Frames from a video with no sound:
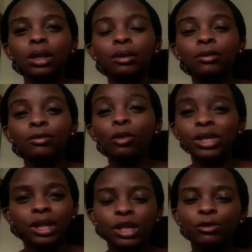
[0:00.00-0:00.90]

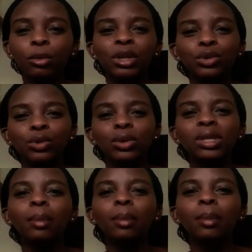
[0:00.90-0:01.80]
forces for me to do
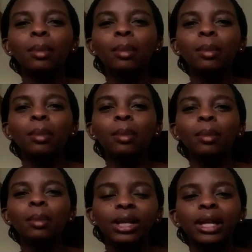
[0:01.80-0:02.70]
something in line
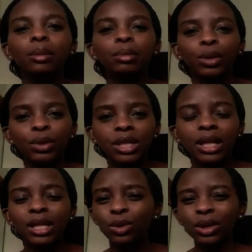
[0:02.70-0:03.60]
with fashion and
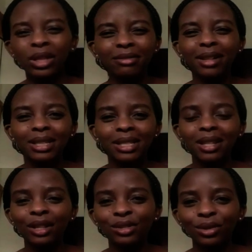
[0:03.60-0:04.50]
beauty. It only felt
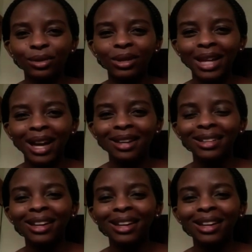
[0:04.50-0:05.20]
natural, yeah.